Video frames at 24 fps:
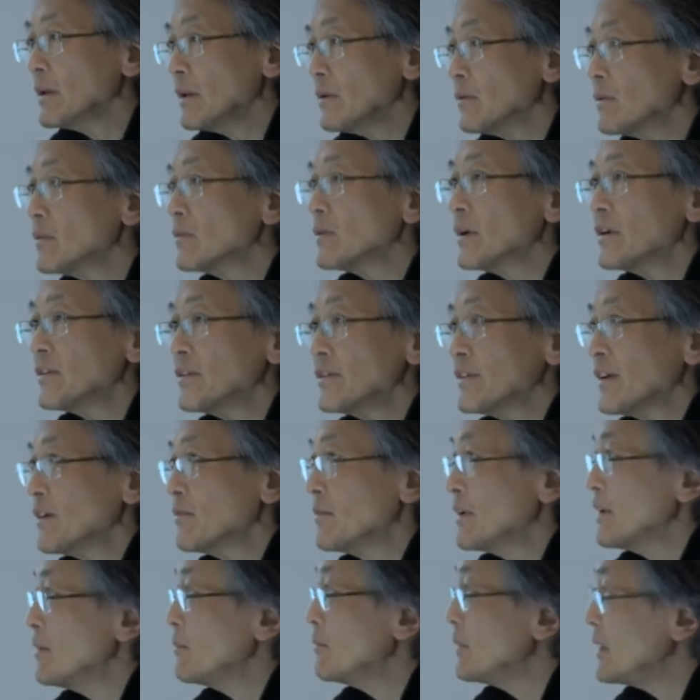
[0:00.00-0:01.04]
in order to understand
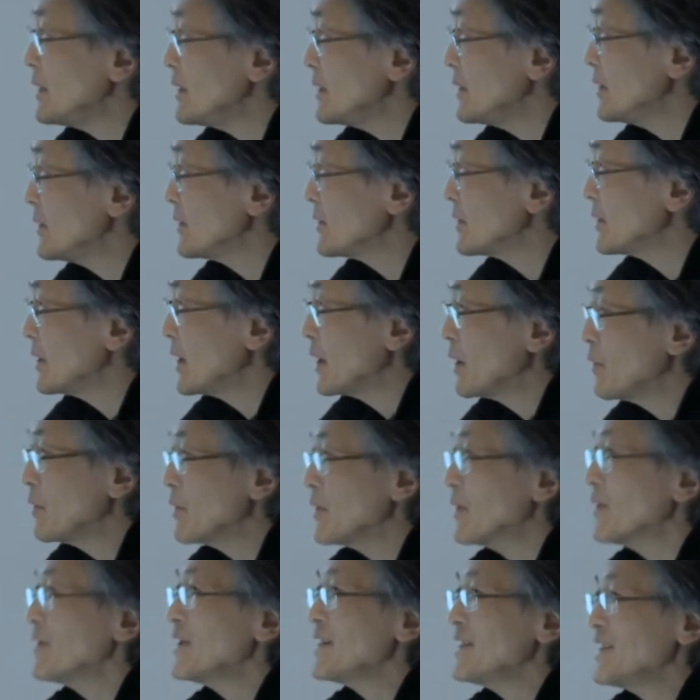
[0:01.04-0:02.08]
what it means, we
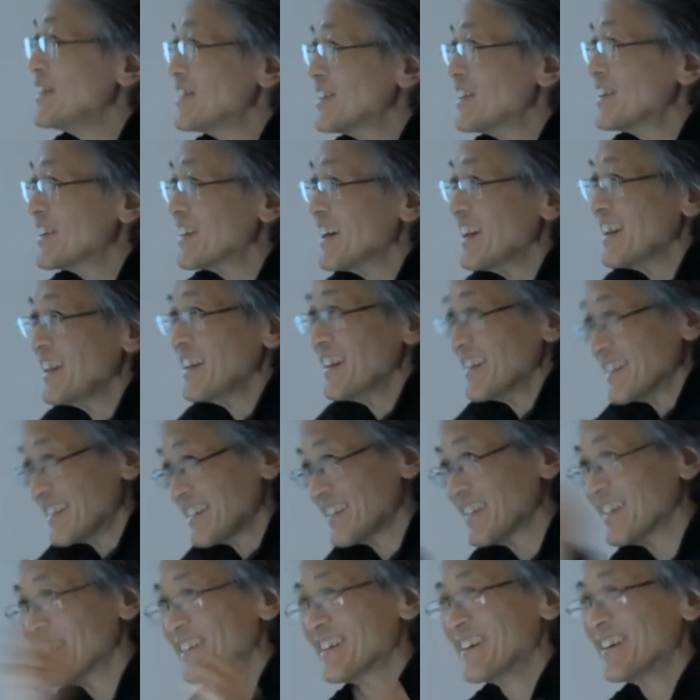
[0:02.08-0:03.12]
only need to look at
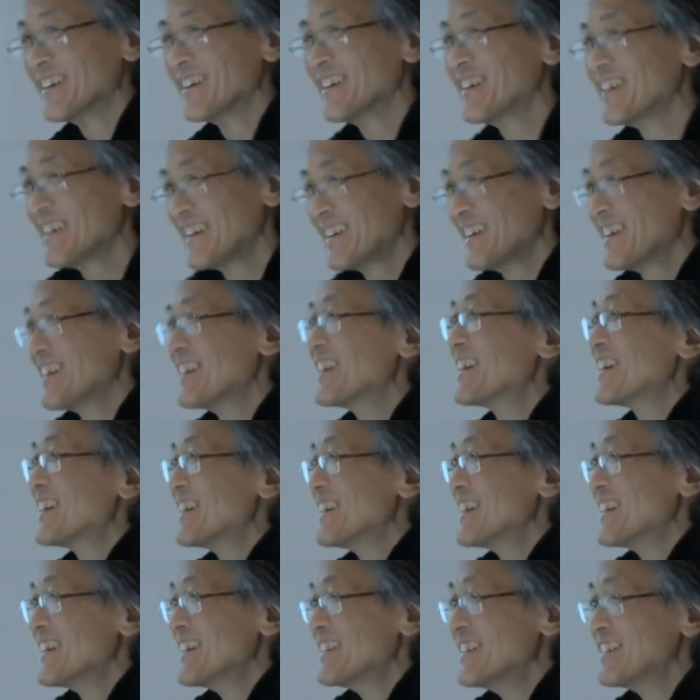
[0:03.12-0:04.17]
it.
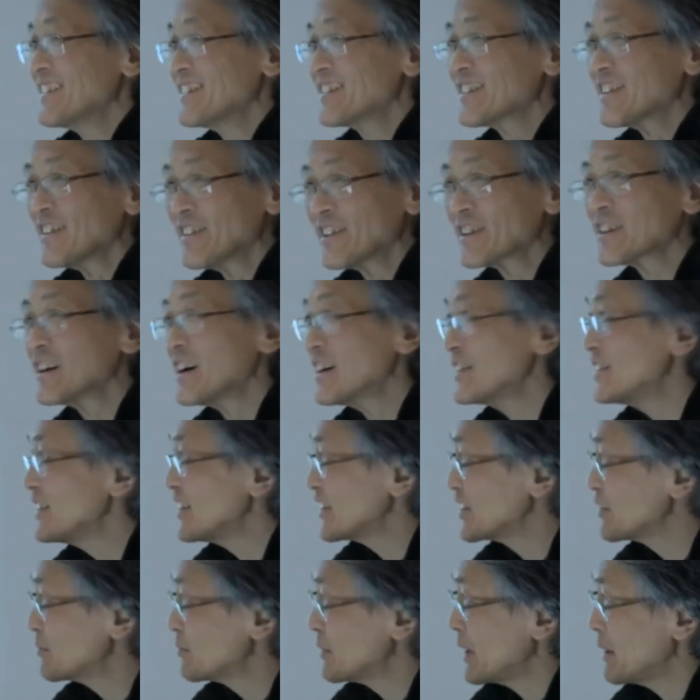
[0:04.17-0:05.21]
This is called the
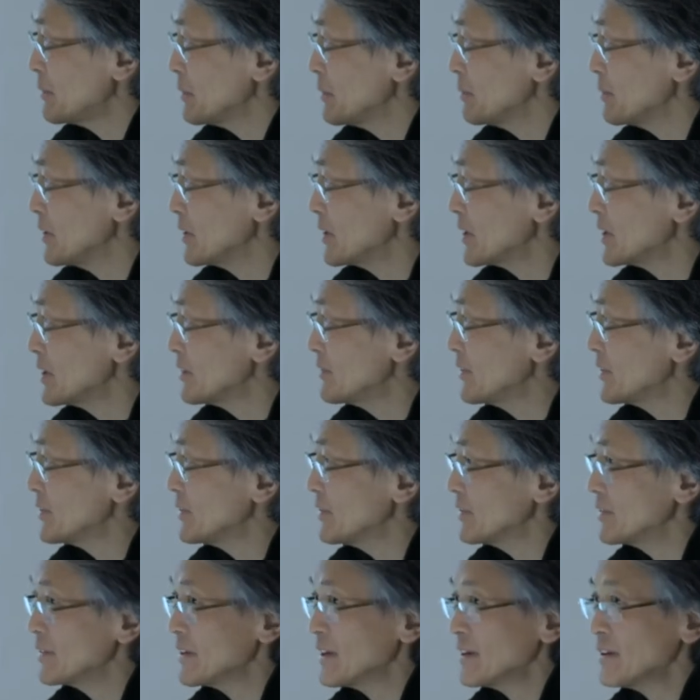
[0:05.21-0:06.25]
context problem in artificial
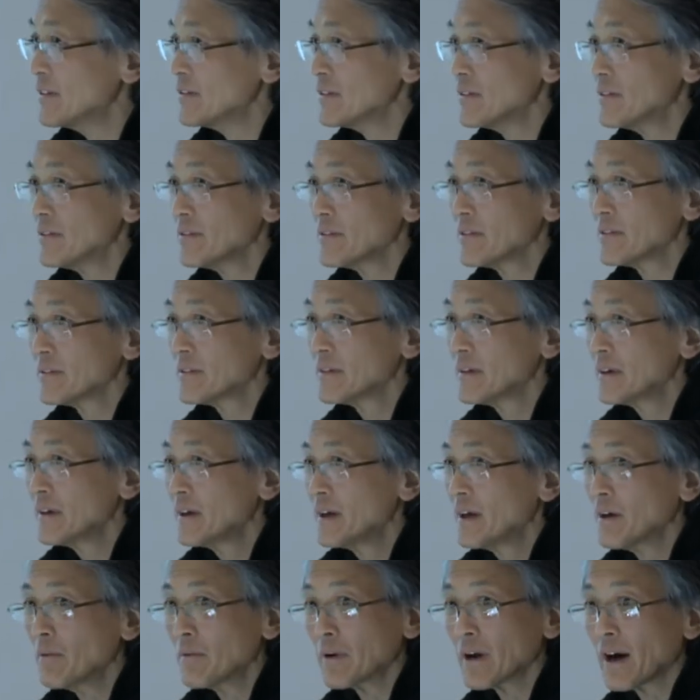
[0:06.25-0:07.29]
intelligence.
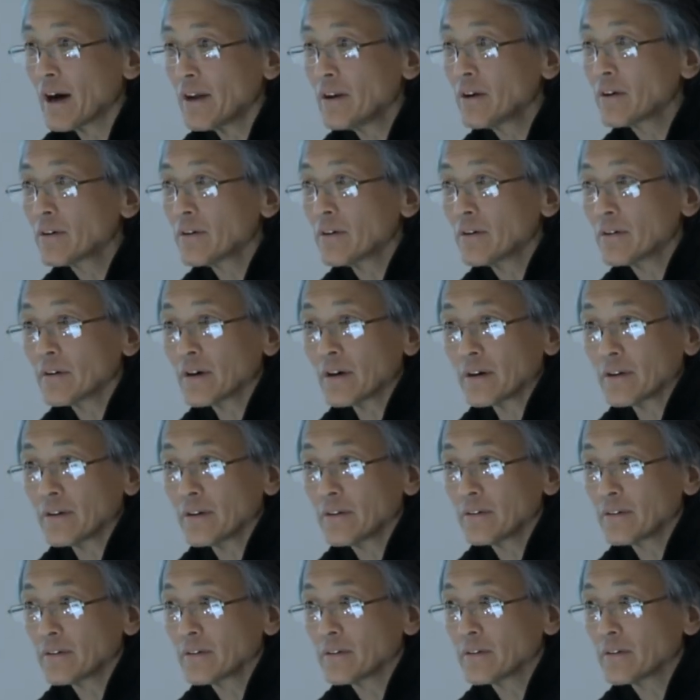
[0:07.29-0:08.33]
And what Heidegger taught
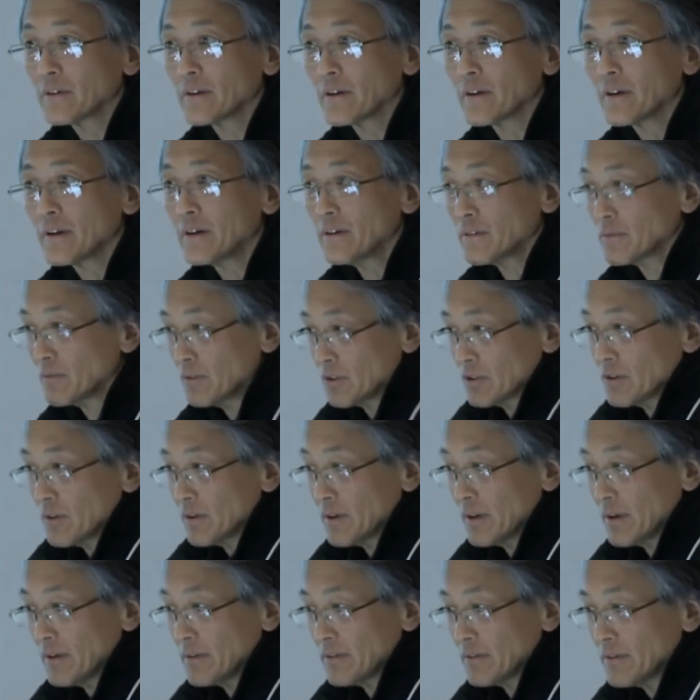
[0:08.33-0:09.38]
us, is who showed
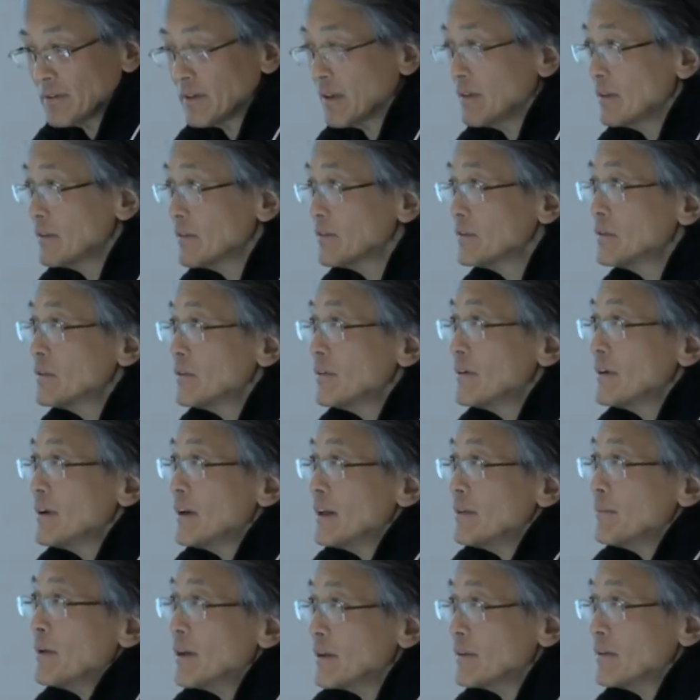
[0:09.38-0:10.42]
us, is that there's no
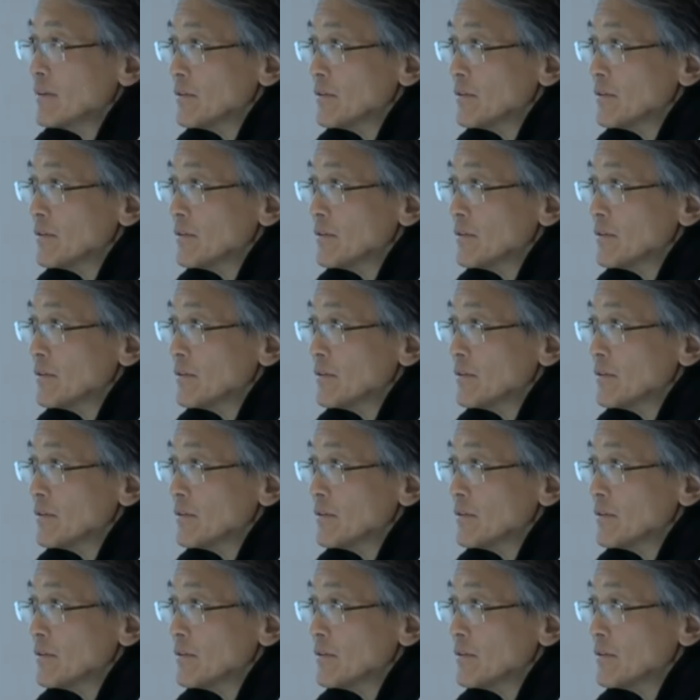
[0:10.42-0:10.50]
limit,